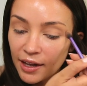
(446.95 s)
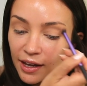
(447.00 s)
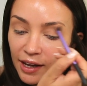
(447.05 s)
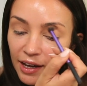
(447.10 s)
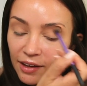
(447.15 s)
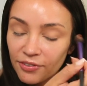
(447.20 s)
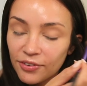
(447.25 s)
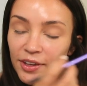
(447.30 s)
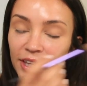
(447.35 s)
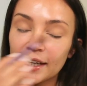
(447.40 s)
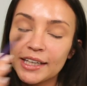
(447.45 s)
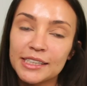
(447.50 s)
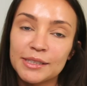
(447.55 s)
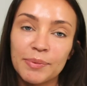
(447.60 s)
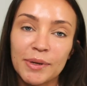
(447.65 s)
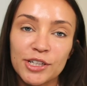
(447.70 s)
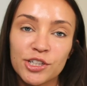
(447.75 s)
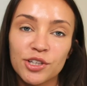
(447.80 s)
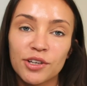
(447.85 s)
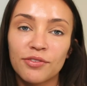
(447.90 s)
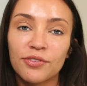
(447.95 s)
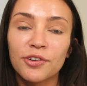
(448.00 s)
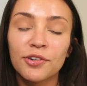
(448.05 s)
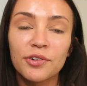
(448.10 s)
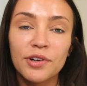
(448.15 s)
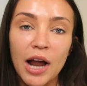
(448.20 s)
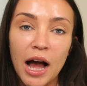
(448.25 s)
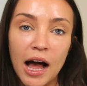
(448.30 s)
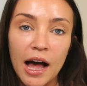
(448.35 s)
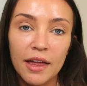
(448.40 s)
I feel like, especially if you're
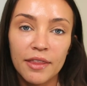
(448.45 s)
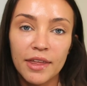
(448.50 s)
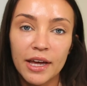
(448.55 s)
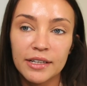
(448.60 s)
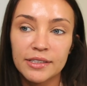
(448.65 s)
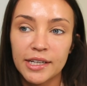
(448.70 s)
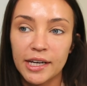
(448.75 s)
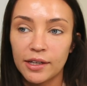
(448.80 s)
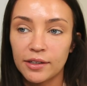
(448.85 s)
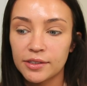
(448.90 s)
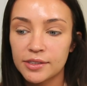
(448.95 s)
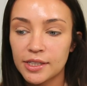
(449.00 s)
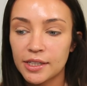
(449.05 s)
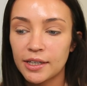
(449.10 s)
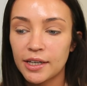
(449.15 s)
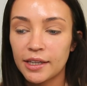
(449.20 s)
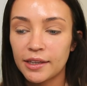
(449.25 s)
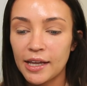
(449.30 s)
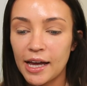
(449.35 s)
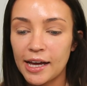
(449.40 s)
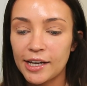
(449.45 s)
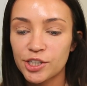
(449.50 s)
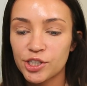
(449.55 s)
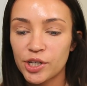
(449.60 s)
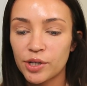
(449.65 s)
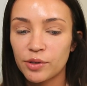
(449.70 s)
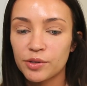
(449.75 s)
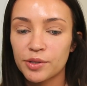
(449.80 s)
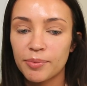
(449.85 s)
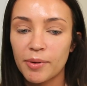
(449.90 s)
not that talented in the
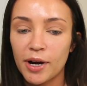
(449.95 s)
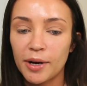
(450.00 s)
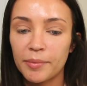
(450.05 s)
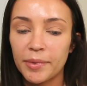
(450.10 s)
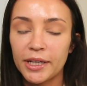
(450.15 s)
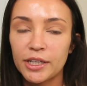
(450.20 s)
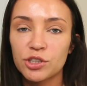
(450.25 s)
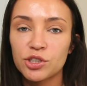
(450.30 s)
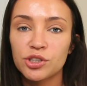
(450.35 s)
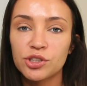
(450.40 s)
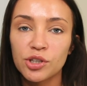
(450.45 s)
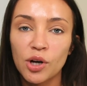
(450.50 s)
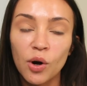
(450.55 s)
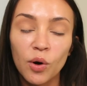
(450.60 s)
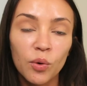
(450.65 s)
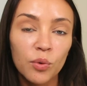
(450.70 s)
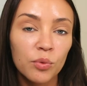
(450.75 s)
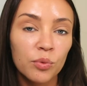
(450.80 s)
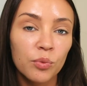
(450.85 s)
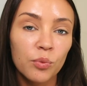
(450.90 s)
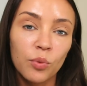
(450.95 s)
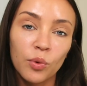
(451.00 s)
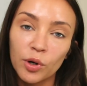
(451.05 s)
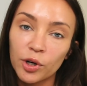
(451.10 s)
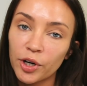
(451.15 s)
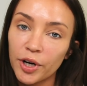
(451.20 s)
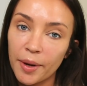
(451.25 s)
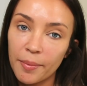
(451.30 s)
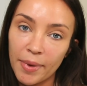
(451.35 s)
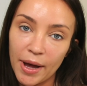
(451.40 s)
eyeshadow department, don't
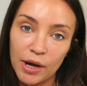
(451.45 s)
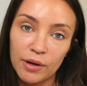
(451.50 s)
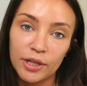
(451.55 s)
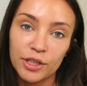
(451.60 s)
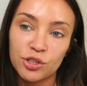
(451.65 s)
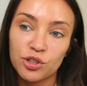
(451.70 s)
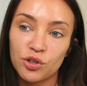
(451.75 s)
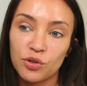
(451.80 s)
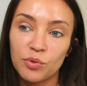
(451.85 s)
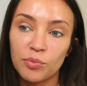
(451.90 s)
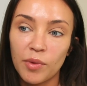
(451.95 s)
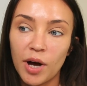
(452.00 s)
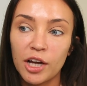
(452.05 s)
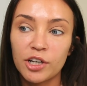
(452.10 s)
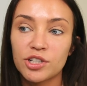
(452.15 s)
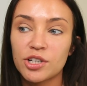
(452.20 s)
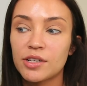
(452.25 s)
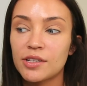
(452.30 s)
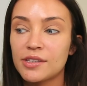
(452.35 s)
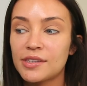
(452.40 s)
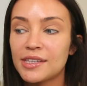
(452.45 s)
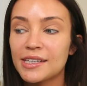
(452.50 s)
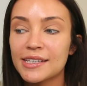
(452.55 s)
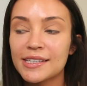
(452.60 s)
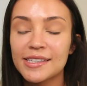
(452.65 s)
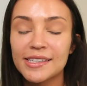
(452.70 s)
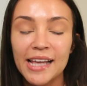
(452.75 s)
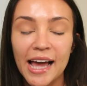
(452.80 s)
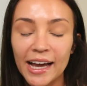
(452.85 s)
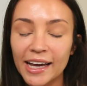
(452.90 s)
worry about it too much. the
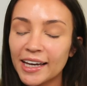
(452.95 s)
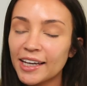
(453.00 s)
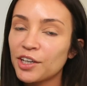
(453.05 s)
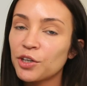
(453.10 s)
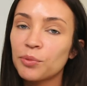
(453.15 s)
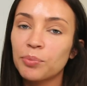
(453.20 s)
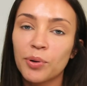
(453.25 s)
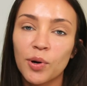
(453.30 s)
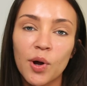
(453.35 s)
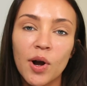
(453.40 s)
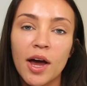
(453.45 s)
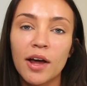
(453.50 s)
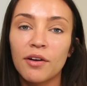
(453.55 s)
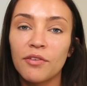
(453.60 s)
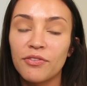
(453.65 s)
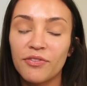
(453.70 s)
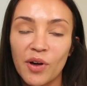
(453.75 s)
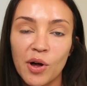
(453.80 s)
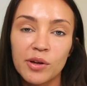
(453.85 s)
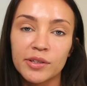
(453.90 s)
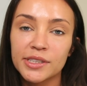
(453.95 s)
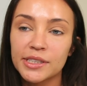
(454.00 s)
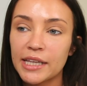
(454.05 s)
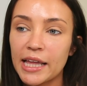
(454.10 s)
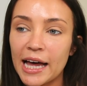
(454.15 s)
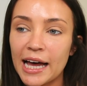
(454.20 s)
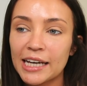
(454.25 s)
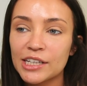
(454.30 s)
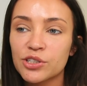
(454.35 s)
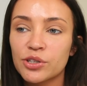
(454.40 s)
second you put on a false
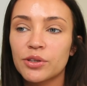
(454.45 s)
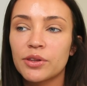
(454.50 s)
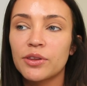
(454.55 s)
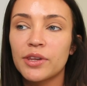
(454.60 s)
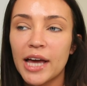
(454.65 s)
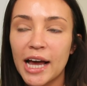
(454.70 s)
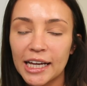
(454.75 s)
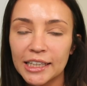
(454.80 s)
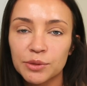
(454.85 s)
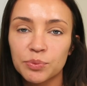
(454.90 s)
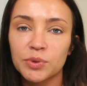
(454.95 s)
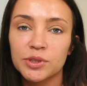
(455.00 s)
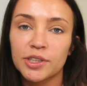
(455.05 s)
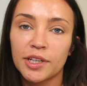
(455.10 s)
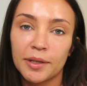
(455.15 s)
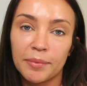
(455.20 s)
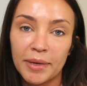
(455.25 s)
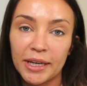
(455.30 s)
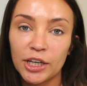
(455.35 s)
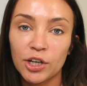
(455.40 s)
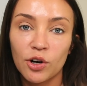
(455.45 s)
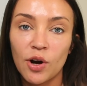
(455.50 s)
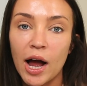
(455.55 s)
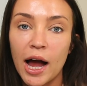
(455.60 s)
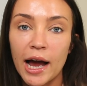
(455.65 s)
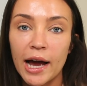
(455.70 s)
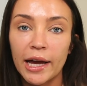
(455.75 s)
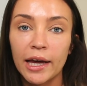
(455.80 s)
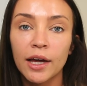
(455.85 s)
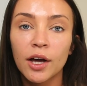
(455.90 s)
lash, that's what's going to make your
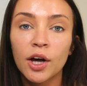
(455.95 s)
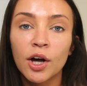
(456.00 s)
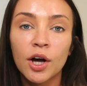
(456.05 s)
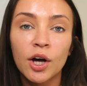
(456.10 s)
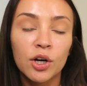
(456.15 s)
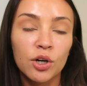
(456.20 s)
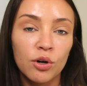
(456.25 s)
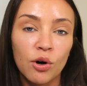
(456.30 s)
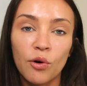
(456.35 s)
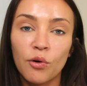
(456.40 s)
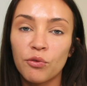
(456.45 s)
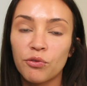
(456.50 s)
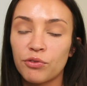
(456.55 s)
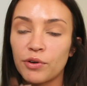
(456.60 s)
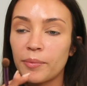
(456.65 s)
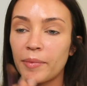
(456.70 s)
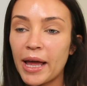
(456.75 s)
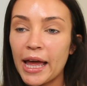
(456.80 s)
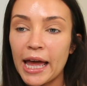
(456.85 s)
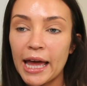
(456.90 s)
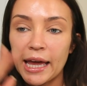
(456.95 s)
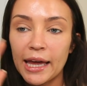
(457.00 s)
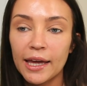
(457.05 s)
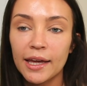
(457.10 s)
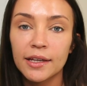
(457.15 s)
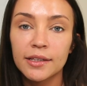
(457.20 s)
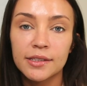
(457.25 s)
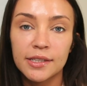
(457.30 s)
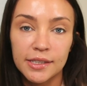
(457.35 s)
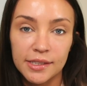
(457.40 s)
eye go from
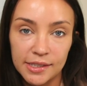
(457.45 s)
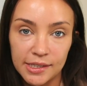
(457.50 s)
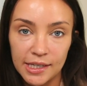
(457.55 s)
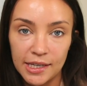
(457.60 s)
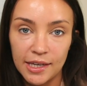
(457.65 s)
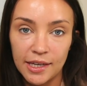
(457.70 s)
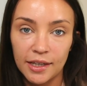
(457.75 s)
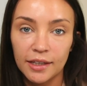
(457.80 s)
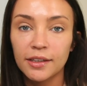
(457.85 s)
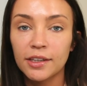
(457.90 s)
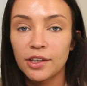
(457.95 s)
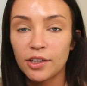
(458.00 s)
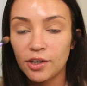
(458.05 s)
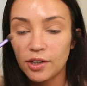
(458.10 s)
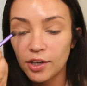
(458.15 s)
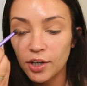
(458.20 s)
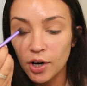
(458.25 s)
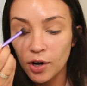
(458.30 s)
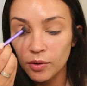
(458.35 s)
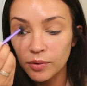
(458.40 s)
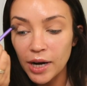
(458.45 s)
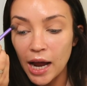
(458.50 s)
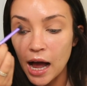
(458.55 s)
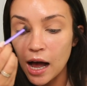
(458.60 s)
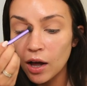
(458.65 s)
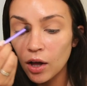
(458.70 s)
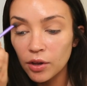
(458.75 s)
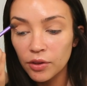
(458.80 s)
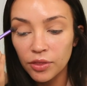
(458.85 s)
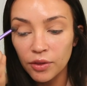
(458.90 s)
A to Z. Like, you know,
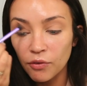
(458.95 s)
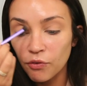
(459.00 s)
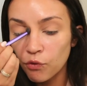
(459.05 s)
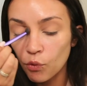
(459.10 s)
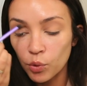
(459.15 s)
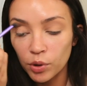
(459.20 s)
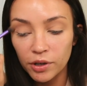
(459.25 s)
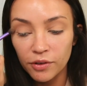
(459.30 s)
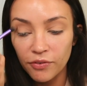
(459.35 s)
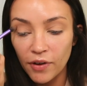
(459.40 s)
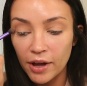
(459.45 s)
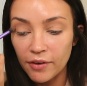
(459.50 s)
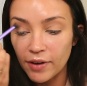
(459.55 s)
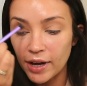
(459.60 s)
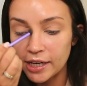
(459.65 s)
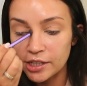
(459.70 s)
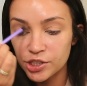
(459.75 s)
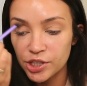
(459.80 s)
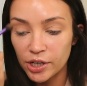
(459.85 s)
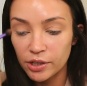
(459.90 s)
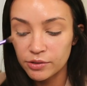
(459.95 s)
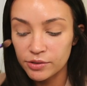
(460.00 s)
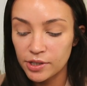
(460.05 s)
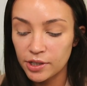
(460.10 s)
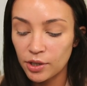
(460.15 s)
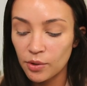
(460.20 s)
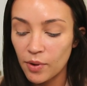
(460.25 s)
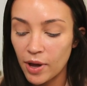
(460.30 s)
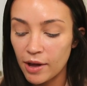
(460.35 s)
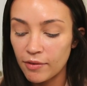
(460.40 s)
not the 45 eyeshadows
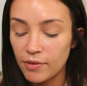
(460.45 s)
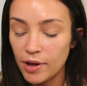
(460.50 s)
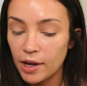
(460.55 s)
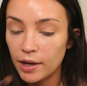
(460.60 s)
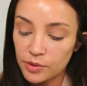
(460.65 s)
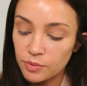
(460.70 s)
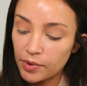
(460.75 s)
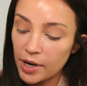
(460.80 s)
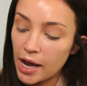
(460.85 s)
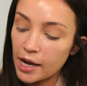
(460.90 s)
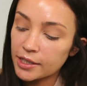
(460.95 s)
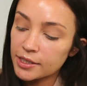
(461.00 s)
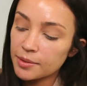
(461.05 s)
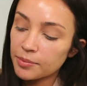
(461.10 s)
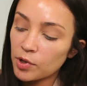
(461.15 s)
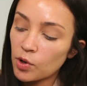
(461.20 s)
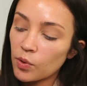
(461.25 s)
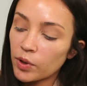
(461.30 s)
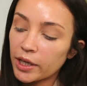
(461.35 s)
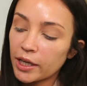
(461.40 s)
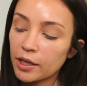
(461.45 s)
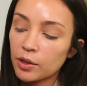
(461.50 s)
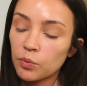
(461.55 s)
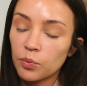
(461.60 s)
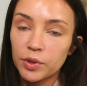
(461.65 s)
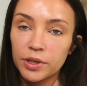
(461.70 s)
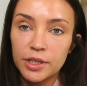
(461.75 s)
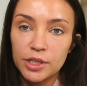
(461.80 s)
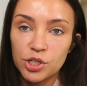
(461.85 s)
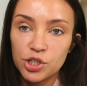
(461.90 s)
that you have on. So next I'm going in
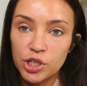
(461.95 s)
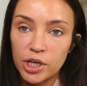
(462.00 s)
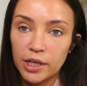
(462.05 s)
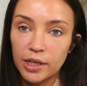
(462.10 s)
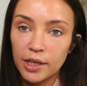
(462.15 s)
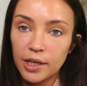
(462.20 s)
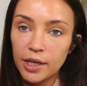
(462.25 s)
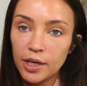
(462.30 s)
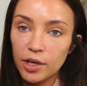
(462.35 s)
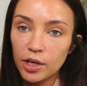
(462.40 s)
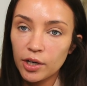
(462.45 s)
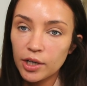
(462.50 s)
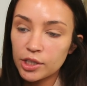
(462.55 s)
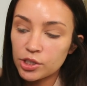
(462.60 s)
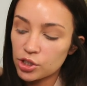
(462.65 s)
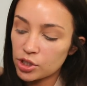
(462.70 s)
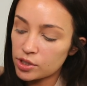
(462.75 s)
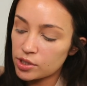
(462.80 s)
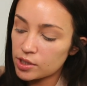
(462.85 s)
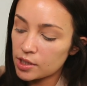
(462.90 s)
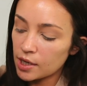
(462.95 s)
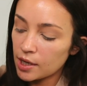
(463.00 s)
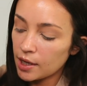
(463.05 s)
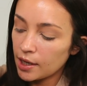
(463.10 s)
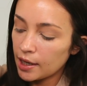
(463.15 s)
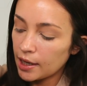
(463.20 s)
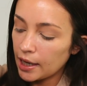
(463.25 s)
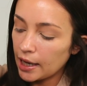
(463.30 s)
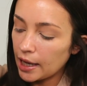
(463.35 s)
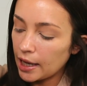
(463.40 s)
with this shade here. It's just
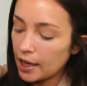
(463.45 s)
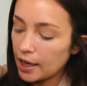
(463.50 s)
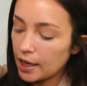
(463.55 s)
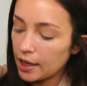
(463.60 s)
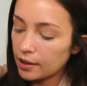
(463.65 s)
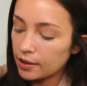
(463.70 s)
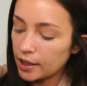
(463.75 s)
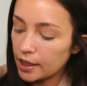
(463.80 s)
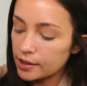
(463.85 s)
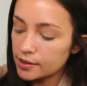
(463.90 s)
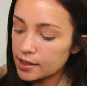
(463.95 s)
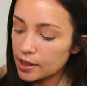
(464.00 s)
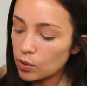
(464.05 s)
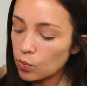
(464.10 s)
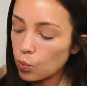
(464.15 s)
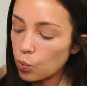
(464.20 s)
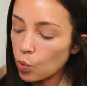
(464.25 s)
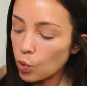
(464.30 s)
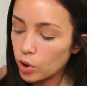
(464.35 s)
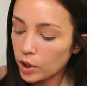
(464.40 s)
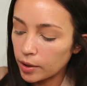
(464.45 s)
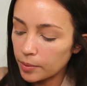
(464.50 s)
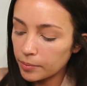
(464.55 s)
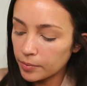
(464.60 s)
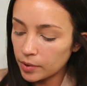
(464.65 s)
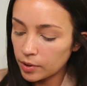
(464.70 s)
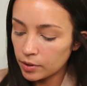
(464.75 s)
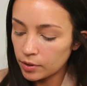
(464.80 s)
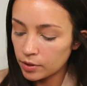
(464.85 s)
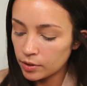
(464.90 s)
a nice like warm
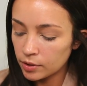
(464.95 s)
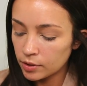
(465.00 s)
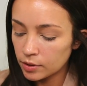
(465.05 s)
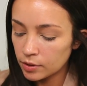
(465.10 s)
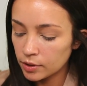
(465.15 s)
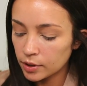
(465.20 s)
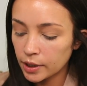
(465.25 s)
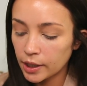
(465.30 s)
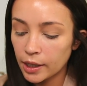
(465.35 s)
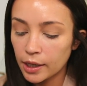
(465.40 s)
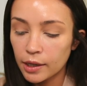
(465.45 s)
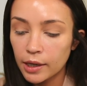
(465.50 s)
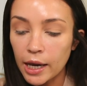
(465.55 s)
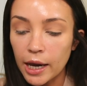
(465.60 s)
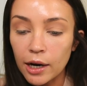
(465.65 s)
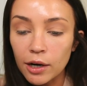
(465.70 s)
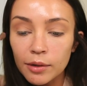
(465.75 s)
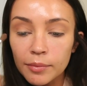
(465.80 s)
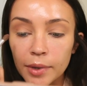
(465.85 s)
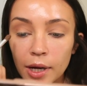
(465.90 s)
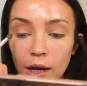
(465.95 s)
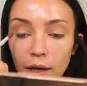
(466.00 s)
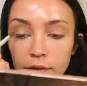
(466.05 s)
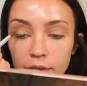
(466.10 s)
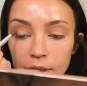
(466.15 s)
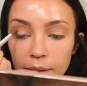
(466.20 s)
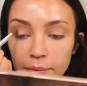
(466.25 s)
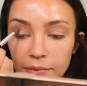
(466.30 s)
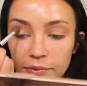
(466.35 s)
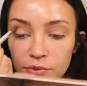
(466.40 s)
caramel
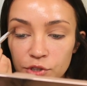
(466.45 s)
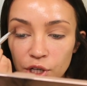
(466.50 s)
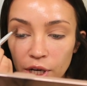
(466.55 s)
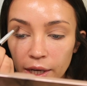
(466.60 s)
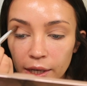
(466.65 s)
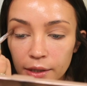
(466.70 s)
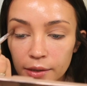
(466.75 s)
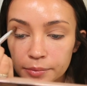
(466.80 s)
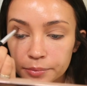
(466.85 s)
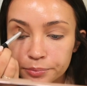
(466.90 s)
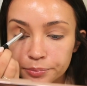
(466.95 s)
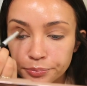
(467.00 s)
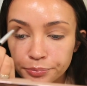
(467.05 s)
type of shade.